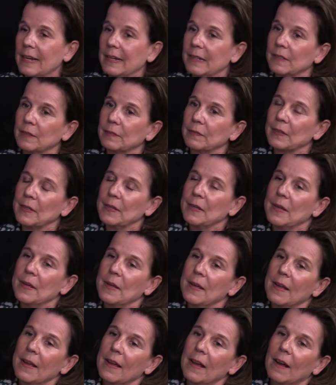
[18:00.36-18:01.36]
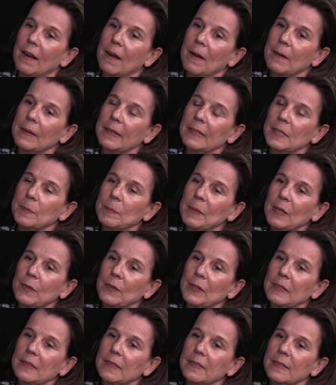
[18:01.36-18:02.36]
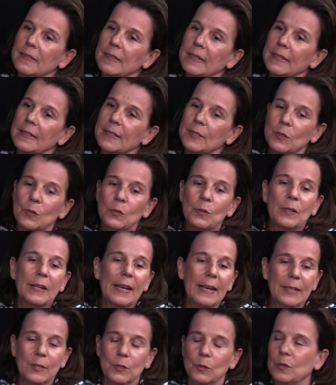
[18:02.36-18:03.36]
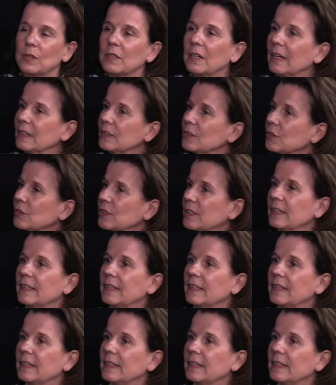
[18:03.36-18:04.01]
kind of uh, experience is you get to touch mm.